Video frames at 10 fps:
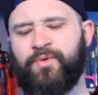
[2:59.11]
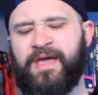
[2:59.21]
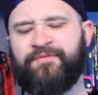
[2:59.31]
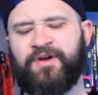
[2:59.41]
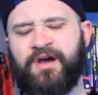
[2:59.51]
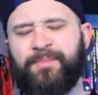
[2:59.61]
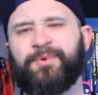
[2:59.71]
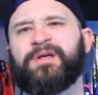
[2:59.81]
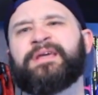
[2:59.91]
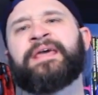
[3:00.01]
we have a
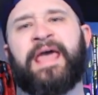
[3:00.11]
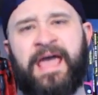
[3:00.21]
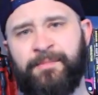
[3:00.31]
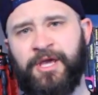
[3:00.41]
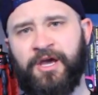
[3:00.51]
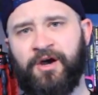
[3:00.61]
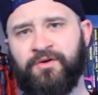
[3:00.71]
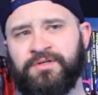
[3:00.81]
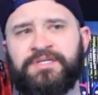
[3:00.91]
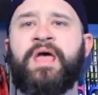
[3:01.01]
couple of
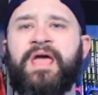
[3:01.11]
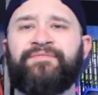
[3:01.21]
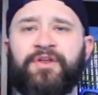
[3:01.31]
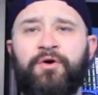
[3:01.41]
cameos. If you